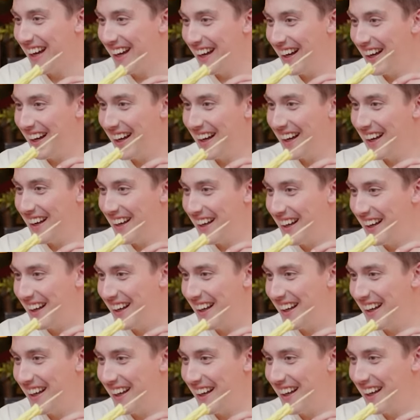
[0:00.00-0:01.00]

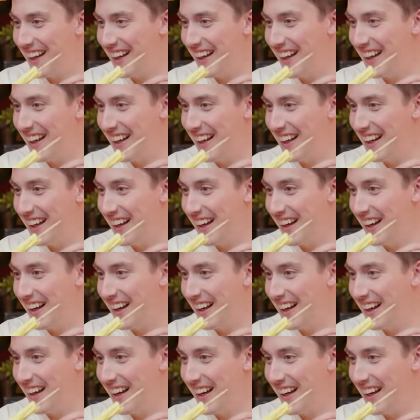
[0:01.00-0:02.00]

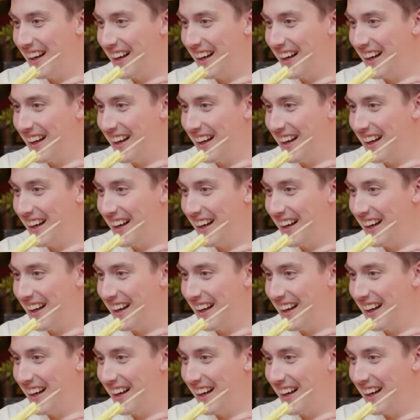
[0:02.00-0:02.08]
No words are spoken by the person on screen.